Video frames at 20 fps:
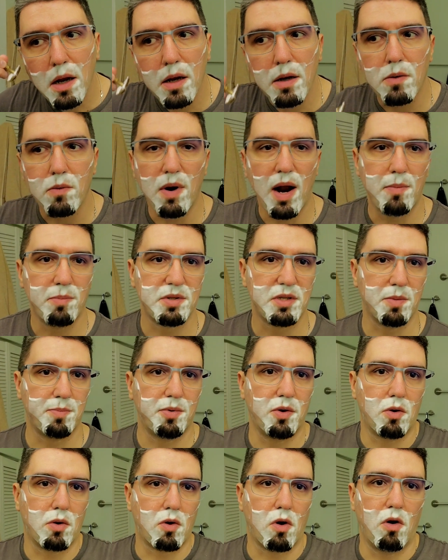ramps
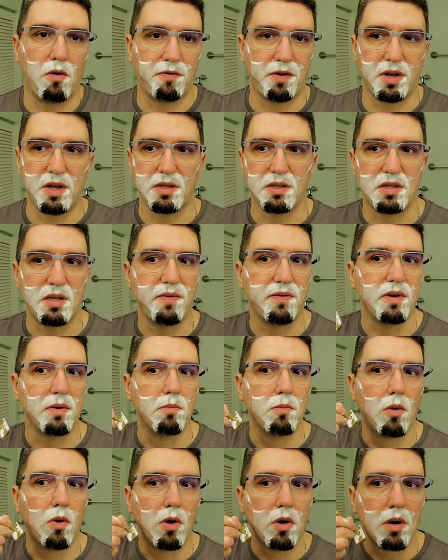up your confidence
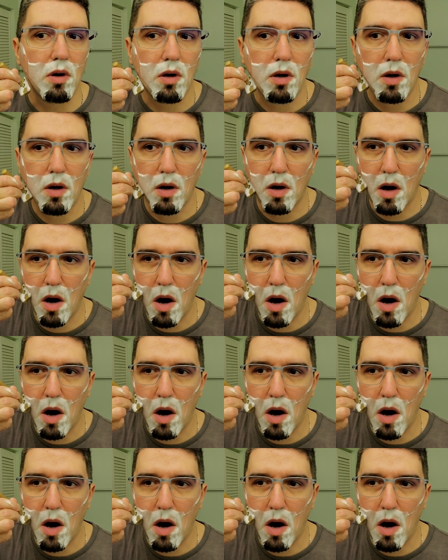even more.